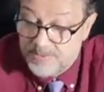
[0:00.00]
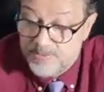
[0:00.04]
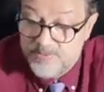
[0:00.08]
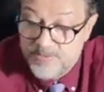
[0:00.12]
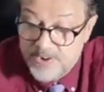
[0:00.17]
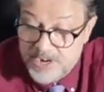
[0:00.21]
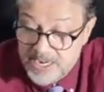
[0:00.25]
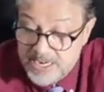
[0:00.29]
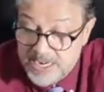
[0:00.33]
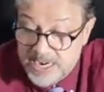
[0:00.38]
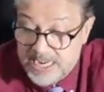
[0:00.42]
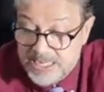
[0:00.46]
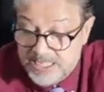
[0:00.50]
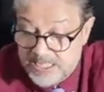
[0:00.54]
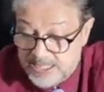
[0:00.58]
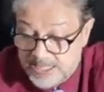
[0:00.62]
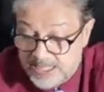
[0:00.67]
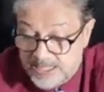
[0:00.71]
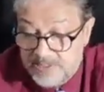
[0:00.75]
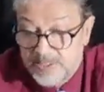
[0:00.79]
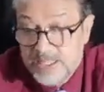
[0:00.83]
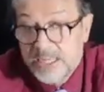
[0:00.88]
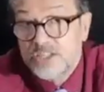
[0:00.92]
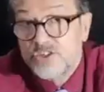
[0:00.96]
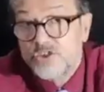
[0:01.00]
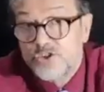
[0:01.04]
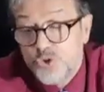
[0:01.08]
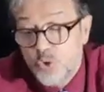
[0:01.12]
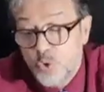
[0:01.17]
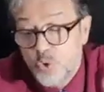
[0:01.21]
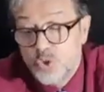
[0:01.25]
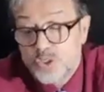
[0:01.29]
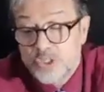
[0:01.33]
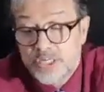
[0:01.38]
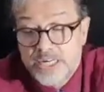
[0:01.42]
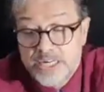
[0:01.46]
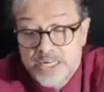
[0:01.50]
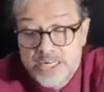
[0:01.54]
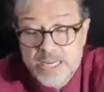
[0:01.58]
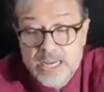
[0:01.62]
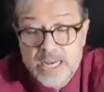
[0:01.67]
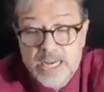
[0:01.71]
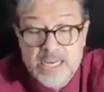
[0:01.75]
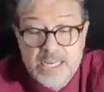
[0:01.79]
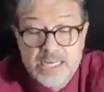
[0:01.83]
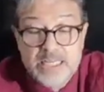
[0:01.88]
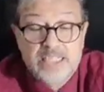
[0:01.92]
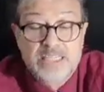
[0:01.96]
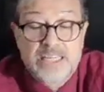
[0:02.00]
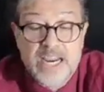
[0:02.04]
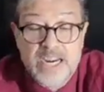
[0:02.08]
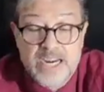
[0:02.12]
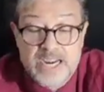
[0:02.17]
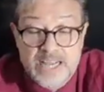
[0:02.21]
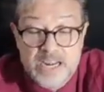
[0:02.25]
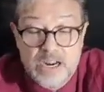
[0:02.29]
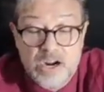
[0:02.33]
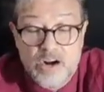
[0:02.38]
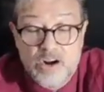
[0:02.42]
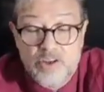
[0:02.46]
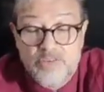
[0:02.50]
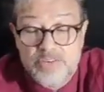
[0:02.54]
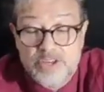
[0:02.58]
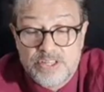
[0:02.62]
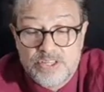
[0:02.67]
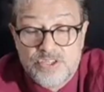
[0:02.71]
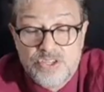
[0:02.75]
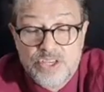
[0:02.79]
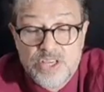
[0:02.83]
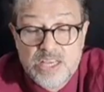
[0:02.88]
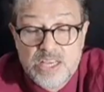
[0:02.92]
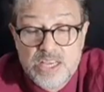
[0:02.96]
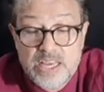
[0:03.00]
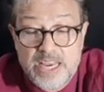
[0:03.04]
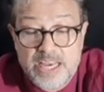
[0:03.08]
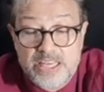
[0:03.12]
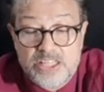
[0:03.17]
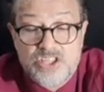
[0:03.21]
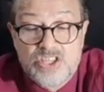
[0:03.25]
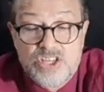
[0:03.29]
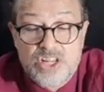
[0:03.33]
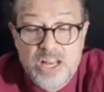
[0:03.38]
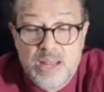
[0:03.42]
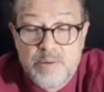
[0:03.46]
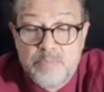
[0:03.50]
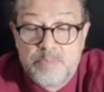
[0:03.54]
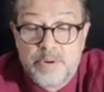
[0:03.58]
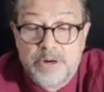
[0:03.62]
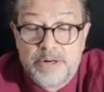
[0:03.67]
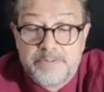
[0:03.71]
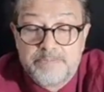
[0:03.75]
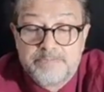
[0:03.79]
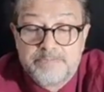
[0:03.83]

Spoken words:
Fantastic. That shows India is getting out of its slumber.